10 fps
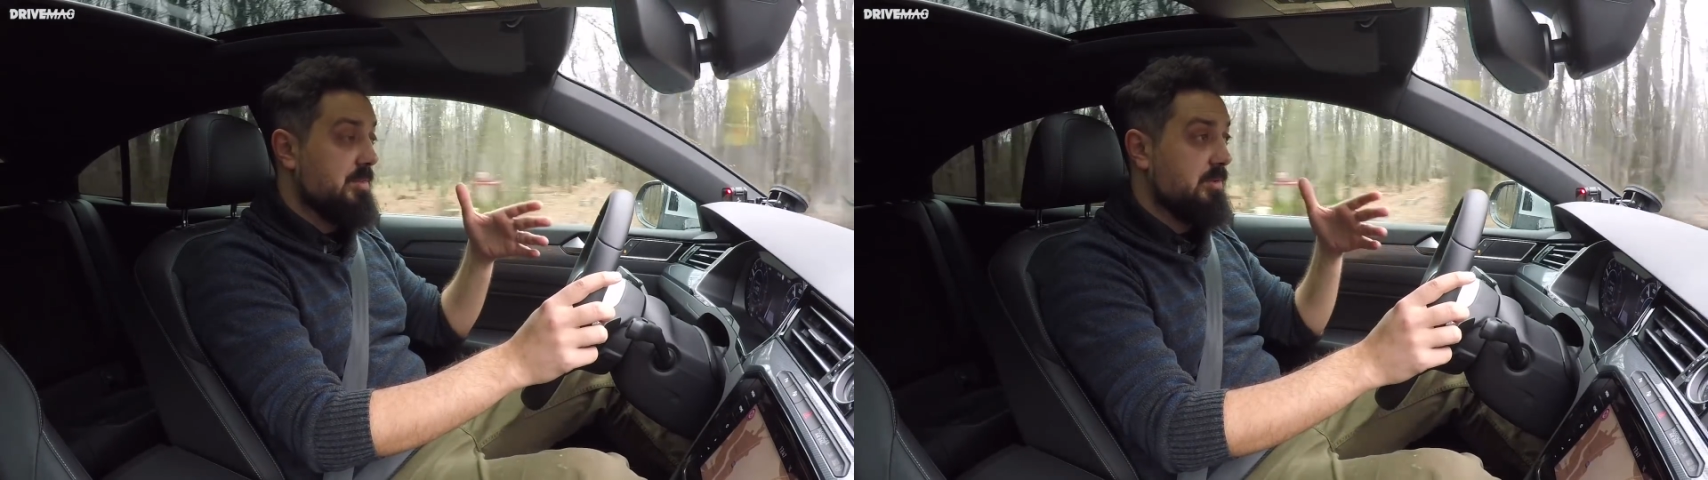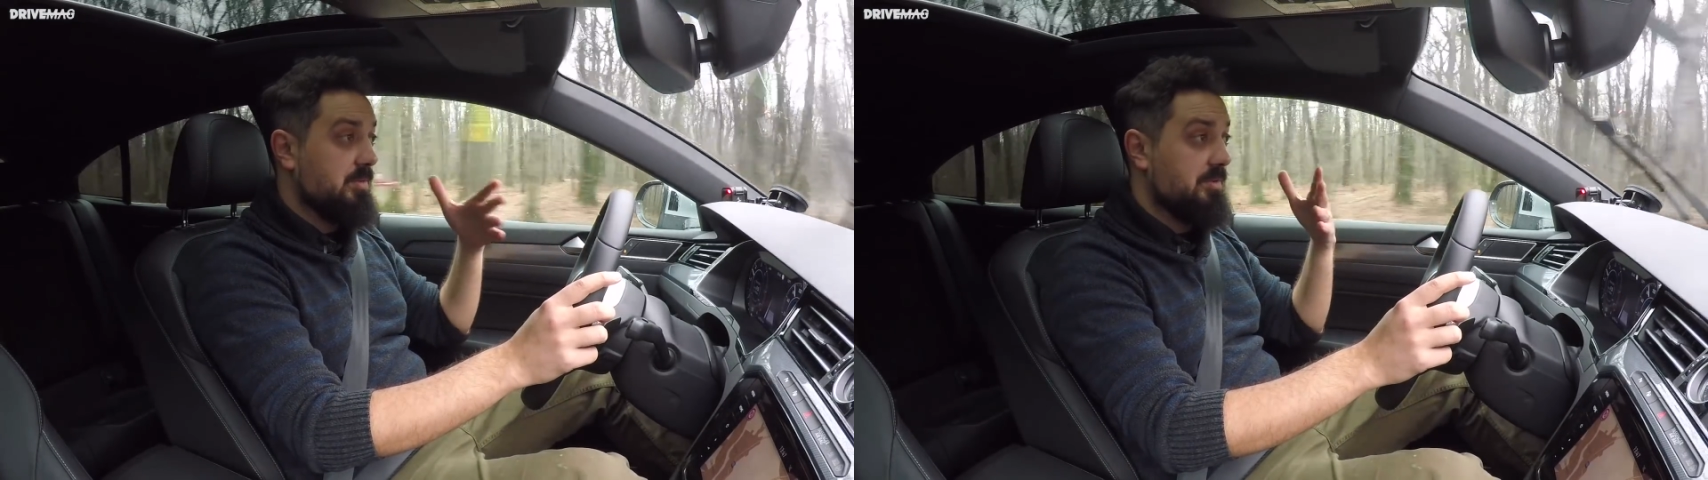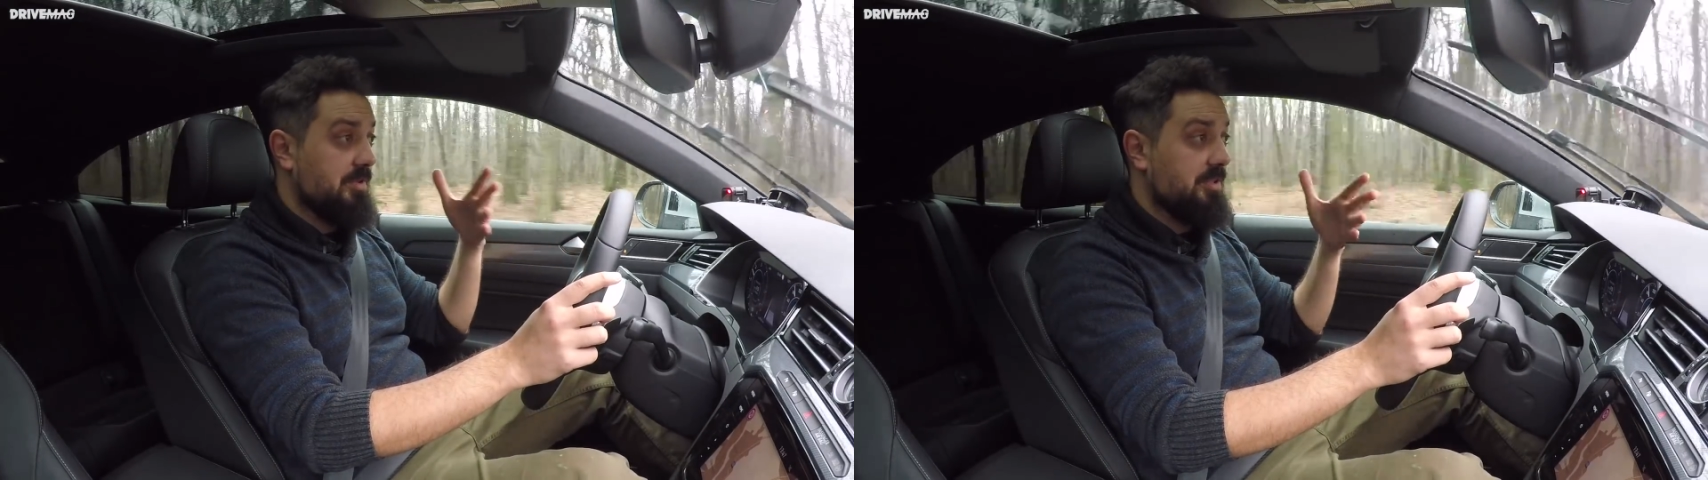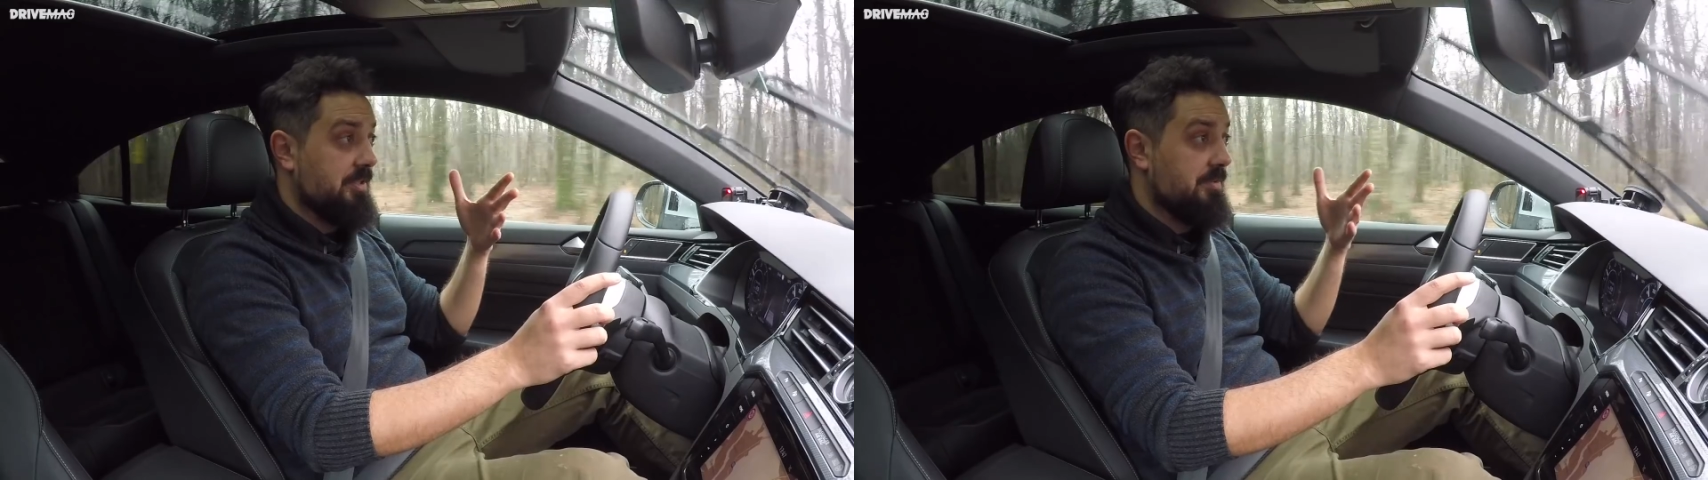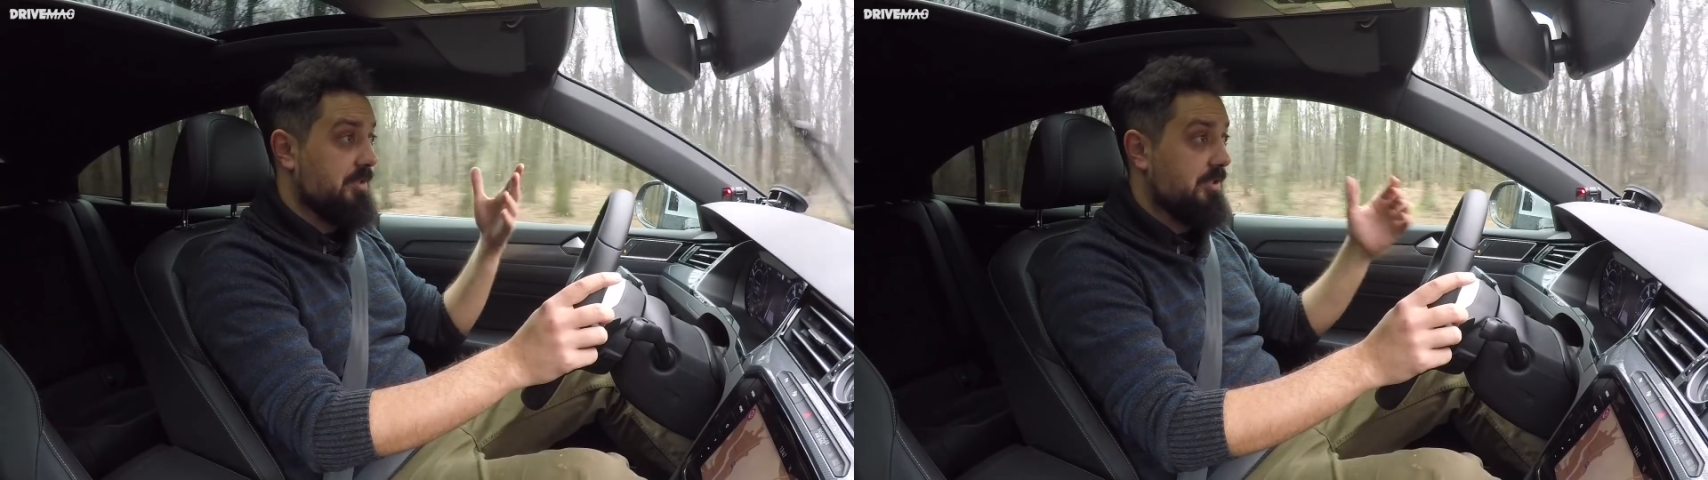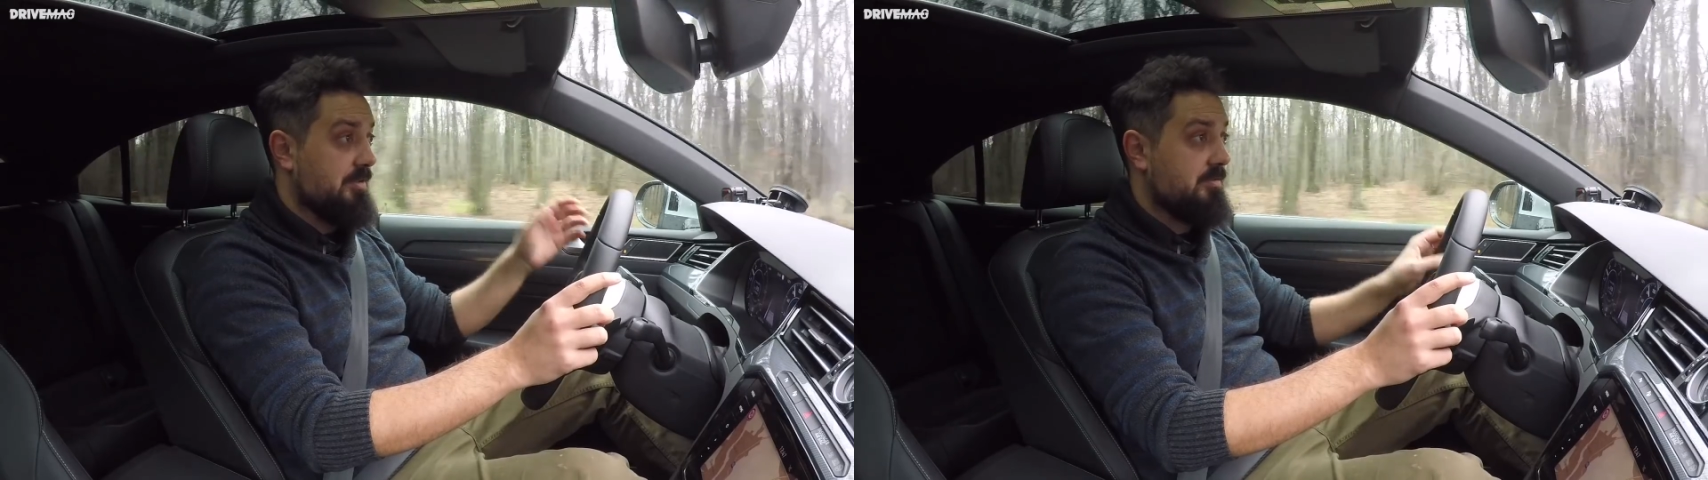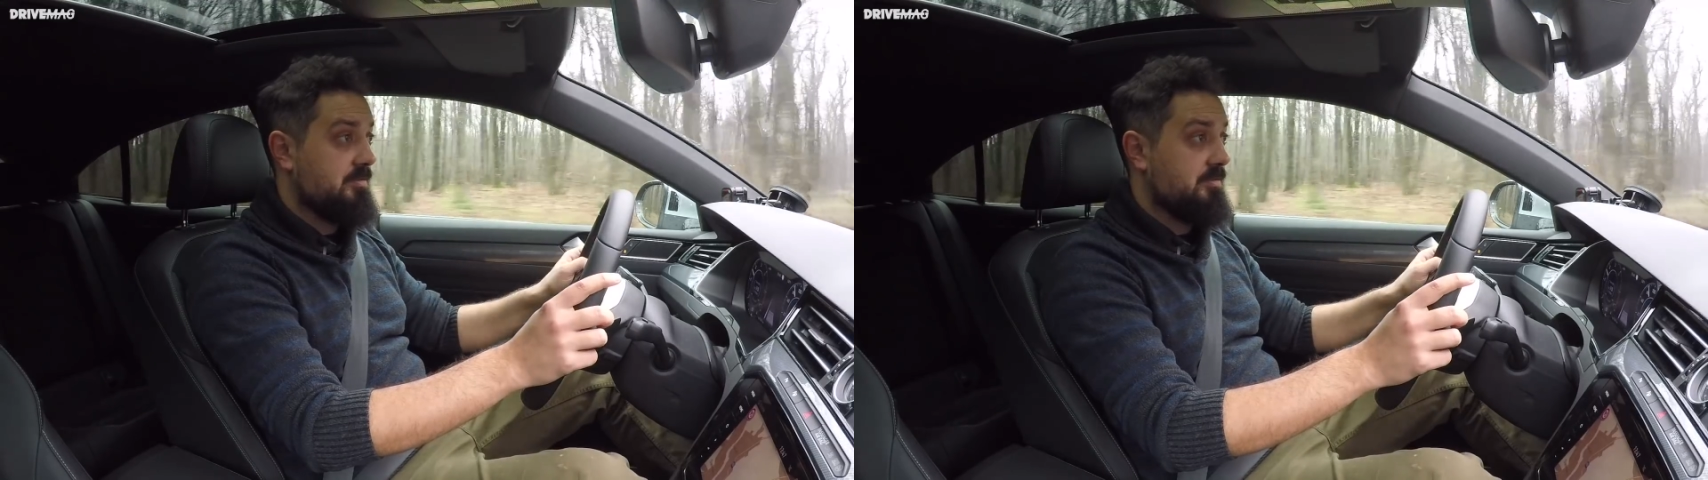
between red and green.